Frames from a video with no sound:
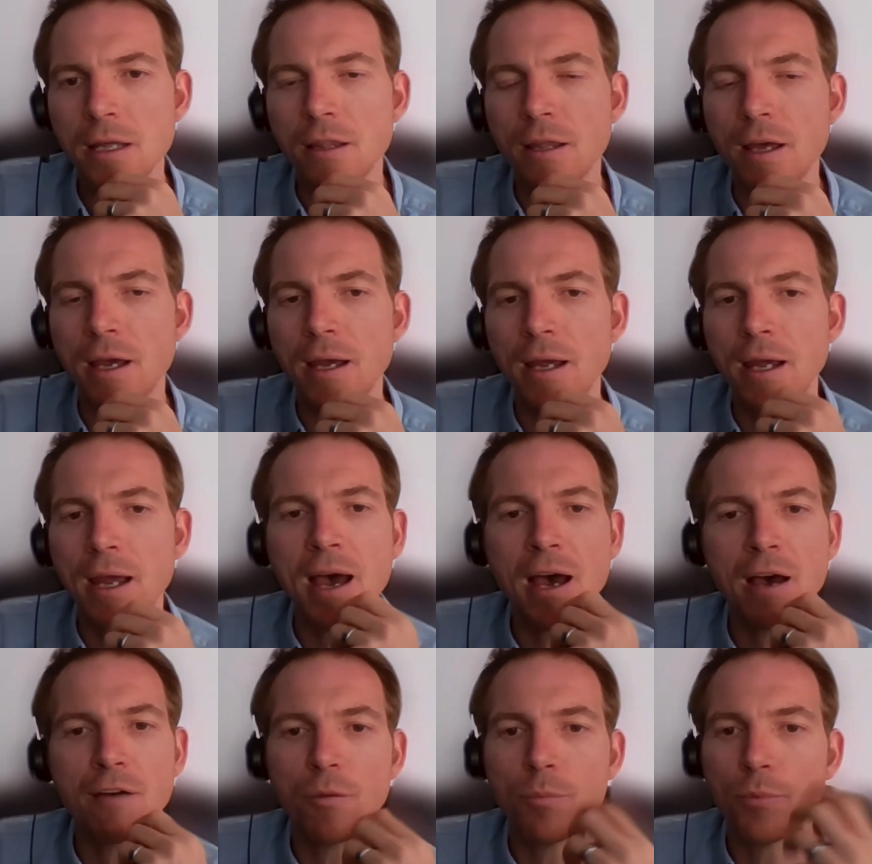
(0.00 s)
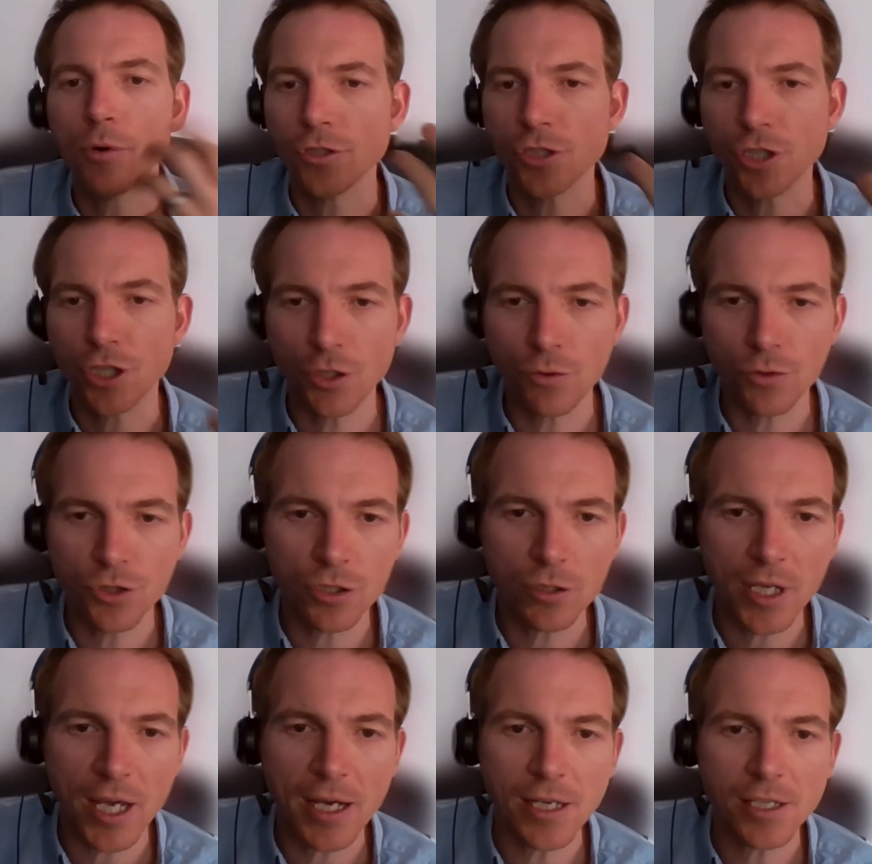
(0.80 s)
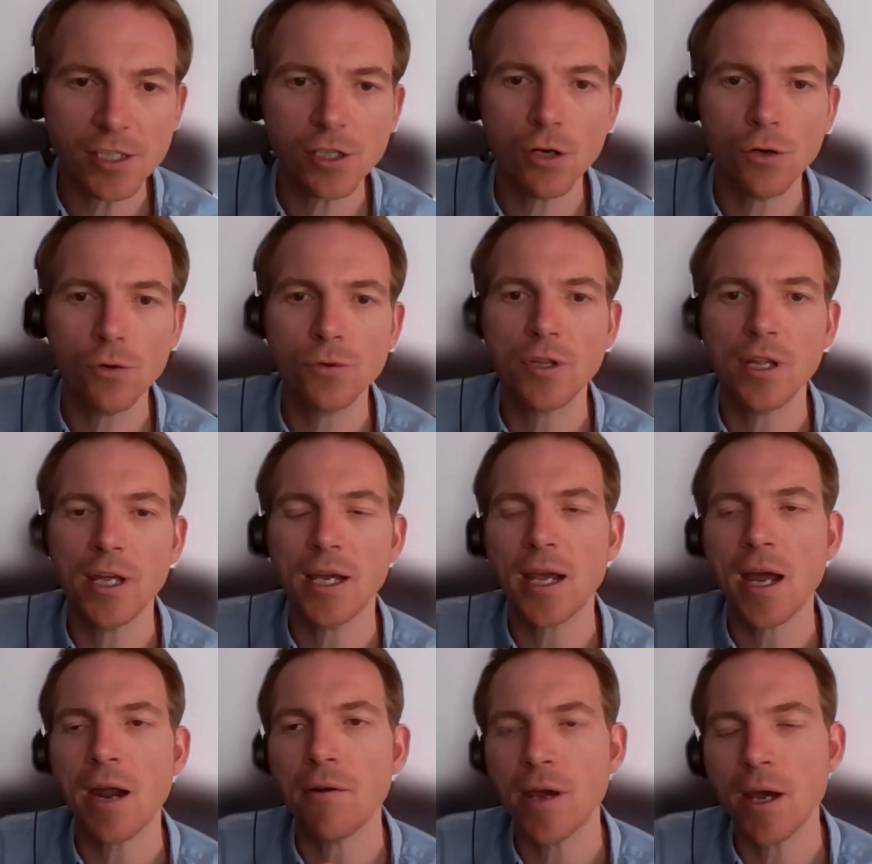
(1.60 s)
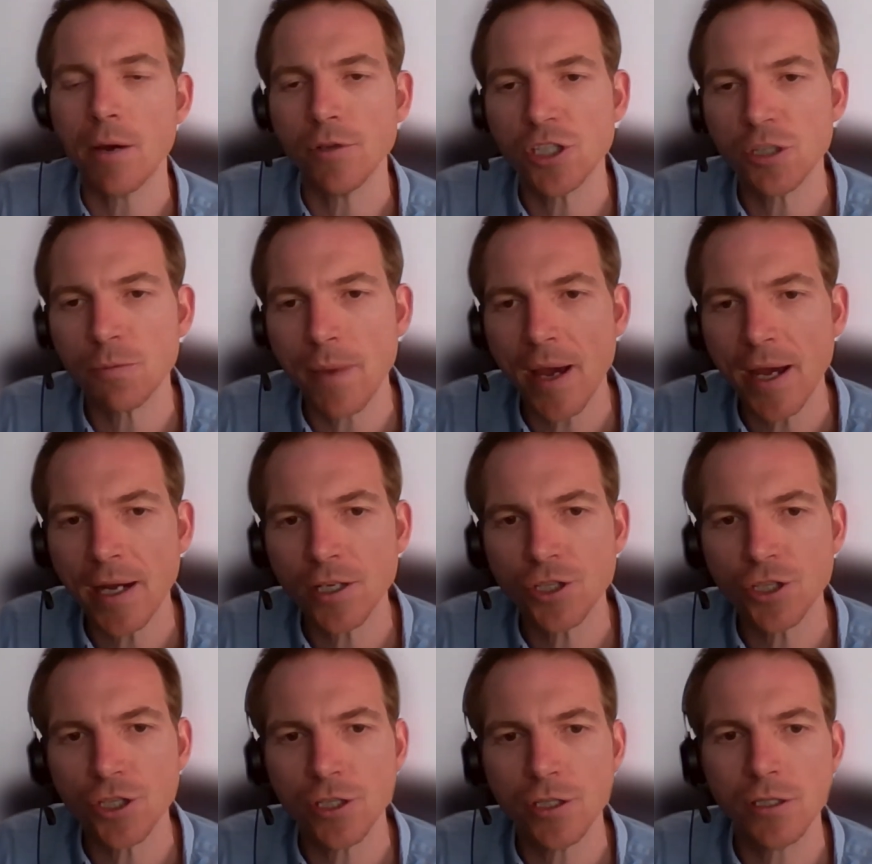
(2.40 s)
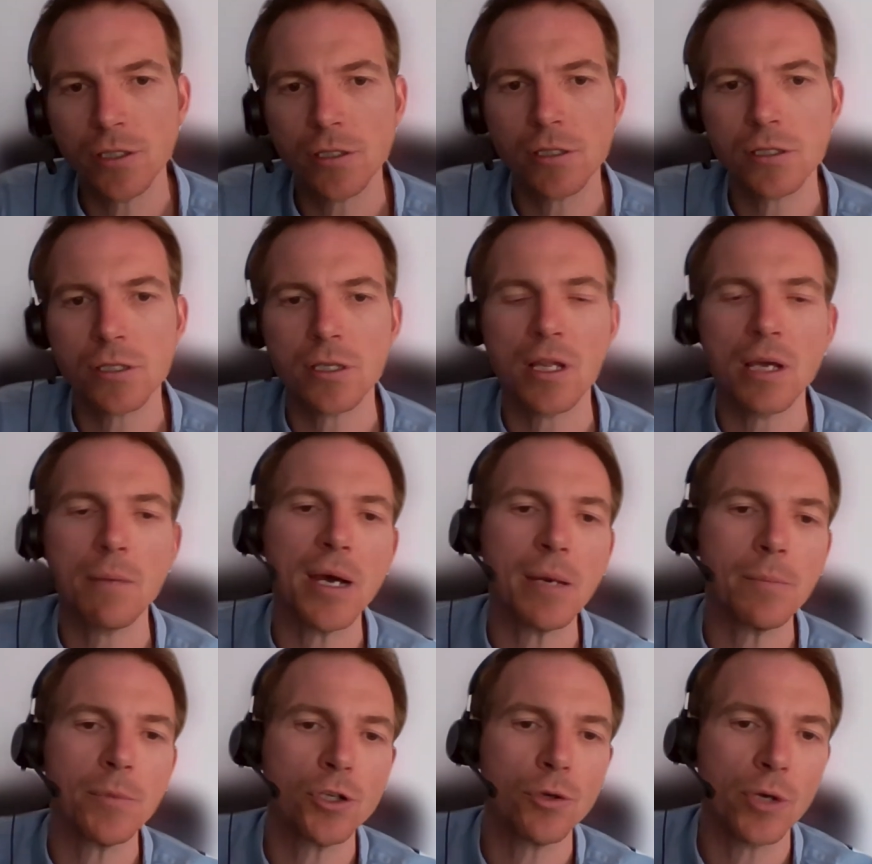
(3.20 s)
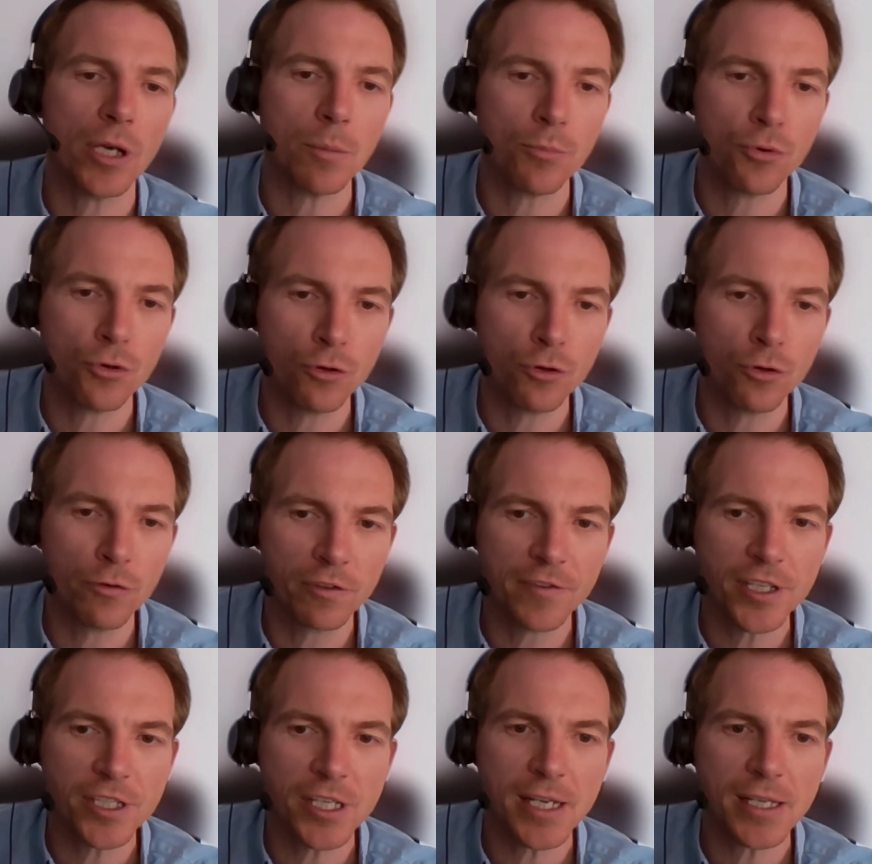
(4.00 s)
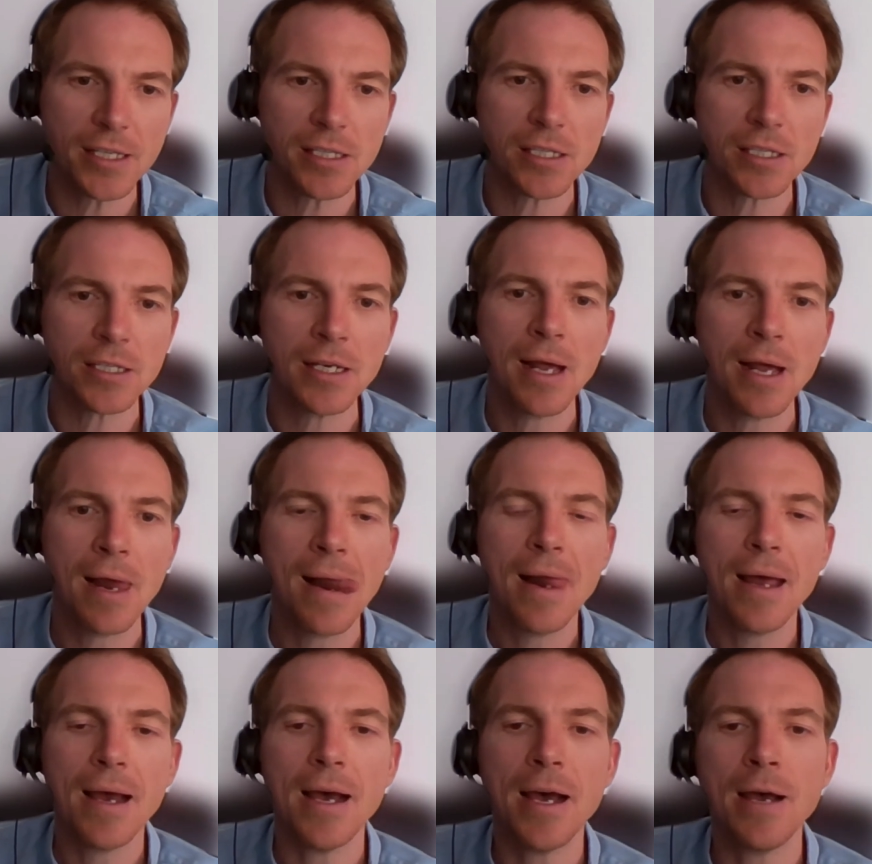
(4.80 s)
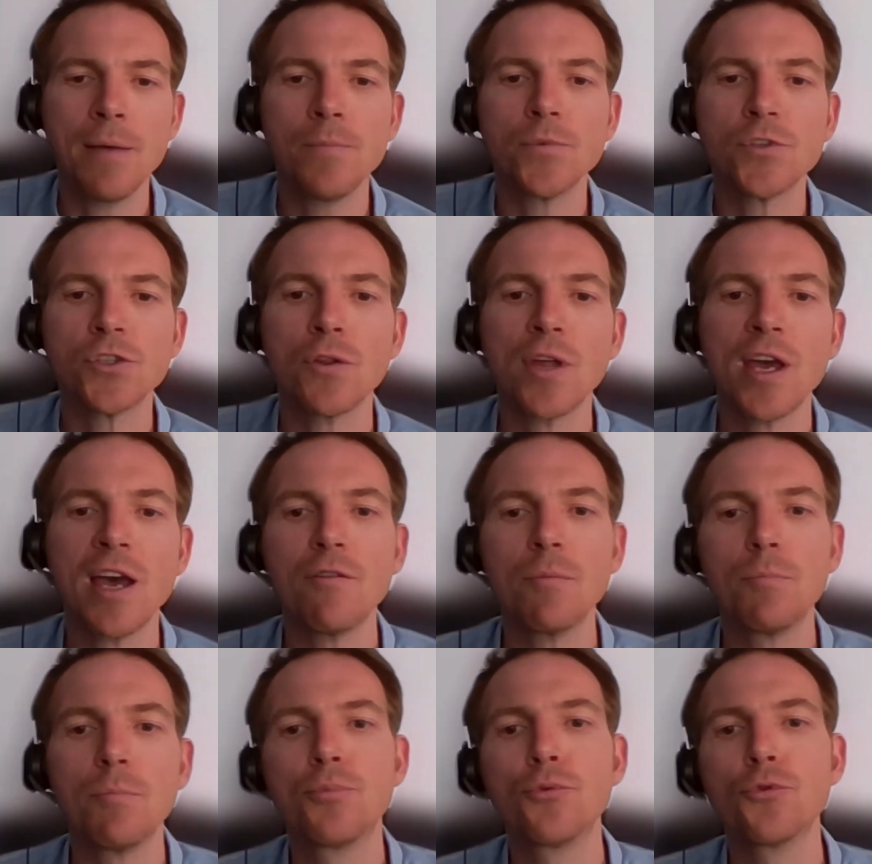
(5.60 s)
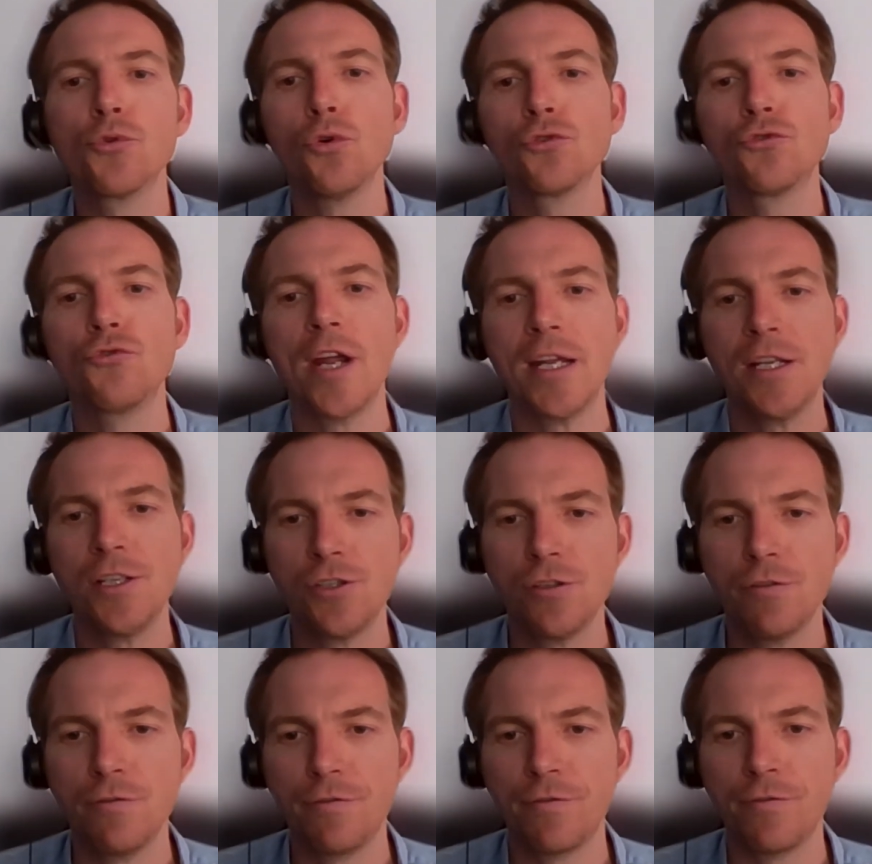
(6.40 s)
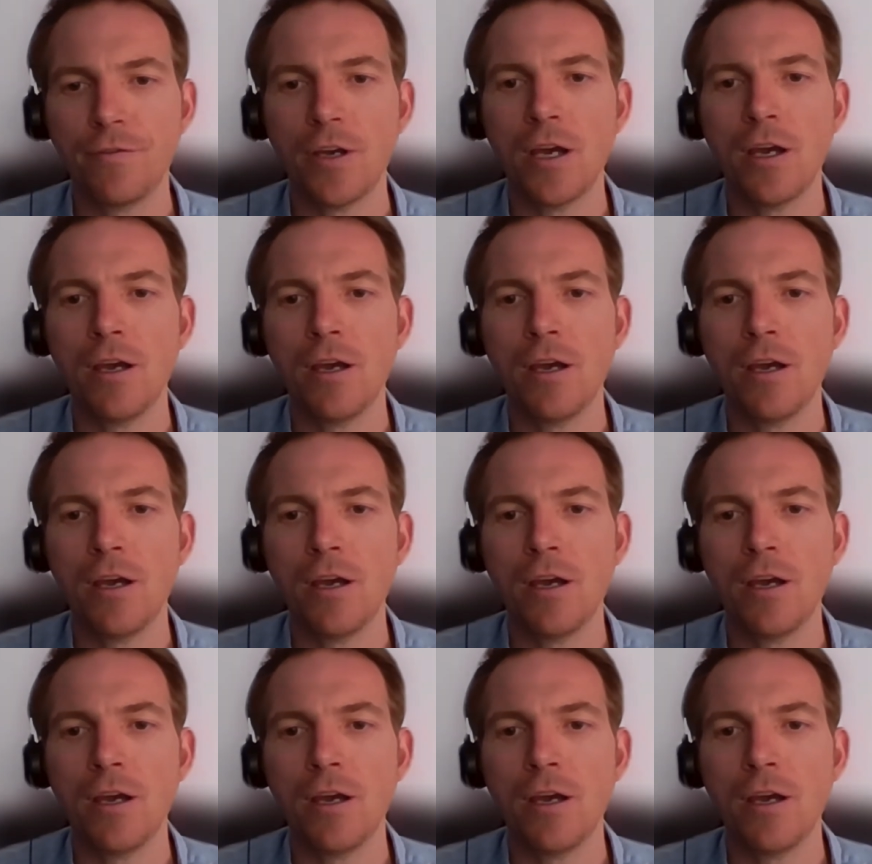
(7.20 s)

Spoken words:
they have a prosecution caseload, they're carrying out inspections, they might be doing approval visits. So they have a broad range of